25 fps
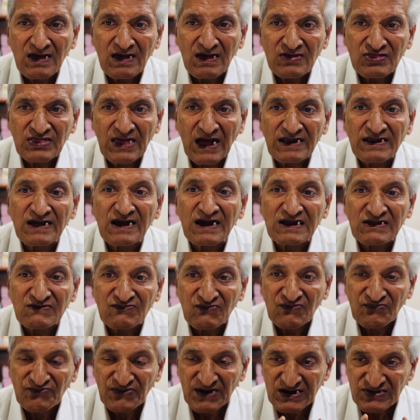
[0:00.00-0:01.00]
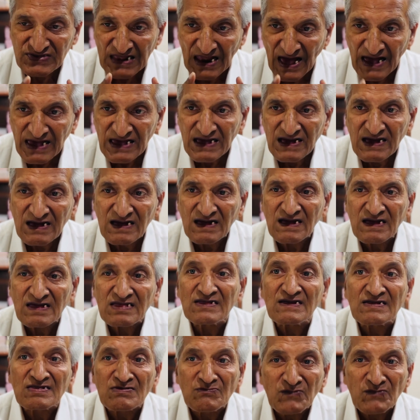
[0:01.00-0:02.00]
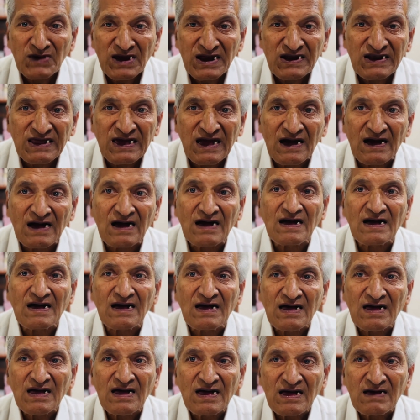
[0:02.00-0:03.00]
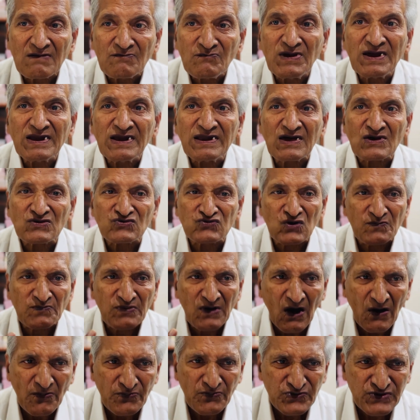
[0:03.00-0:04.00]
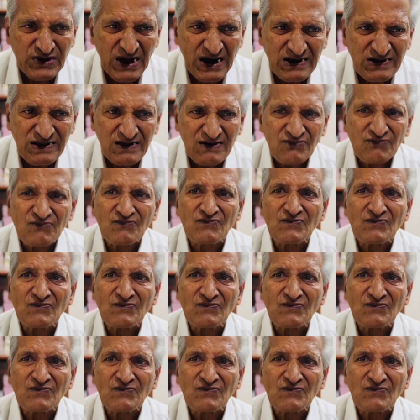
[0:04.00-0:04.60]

The negative effects like media, Media should be objective.